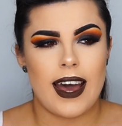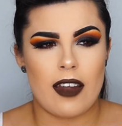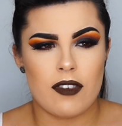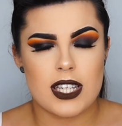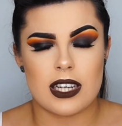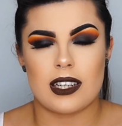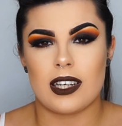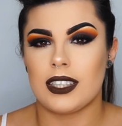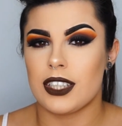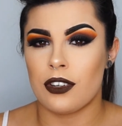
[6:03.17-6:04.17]

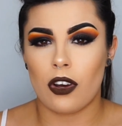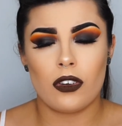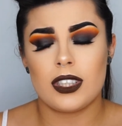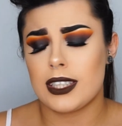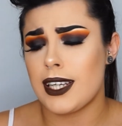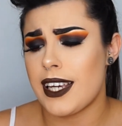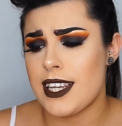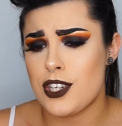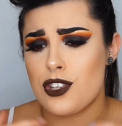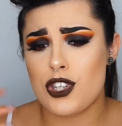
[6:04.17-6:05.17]
advertise, and honestly,
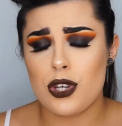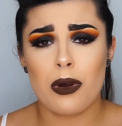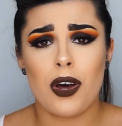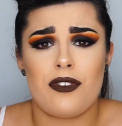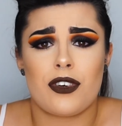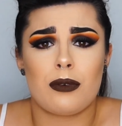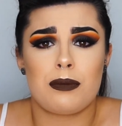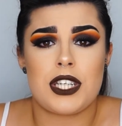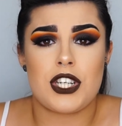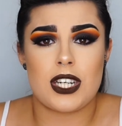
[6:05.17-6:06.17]
it's just too hard of a
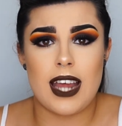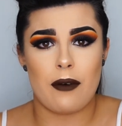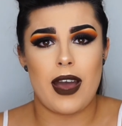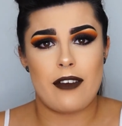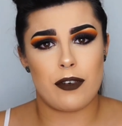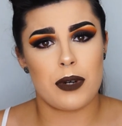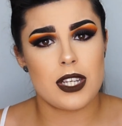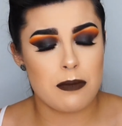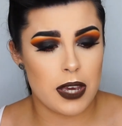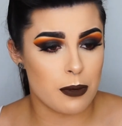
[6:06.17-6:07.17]
competition now.
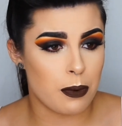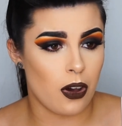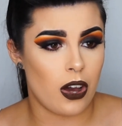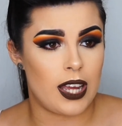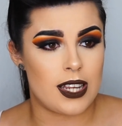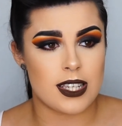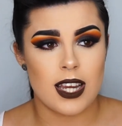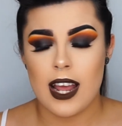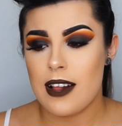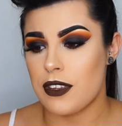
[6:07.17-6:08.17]
Everybody's a makeup artist,
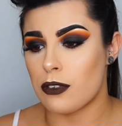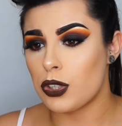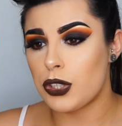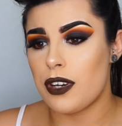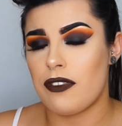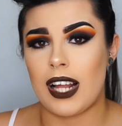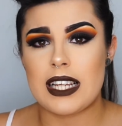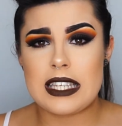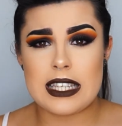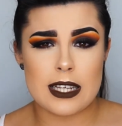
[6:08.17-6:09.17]
they're all doing it for like
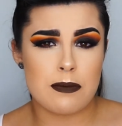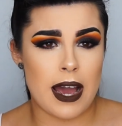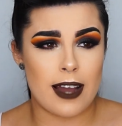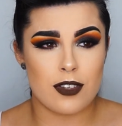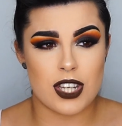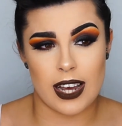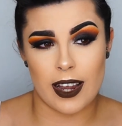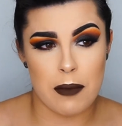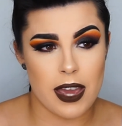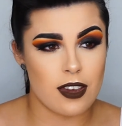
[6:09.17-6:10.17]
£6 an
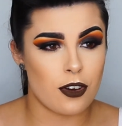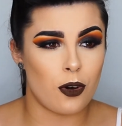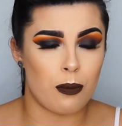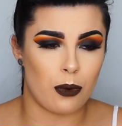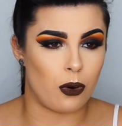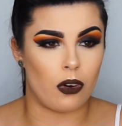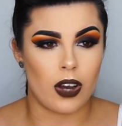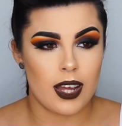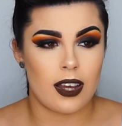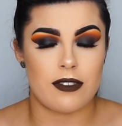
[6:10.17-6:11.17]
eye makeup, or
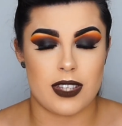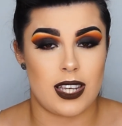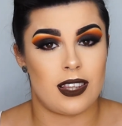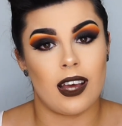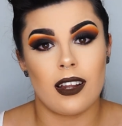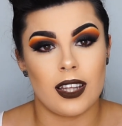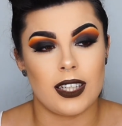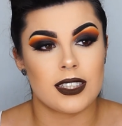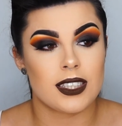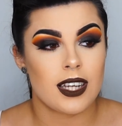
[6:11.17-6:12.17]
I've seen that at
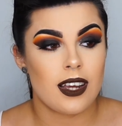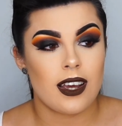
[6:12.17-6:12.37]
least.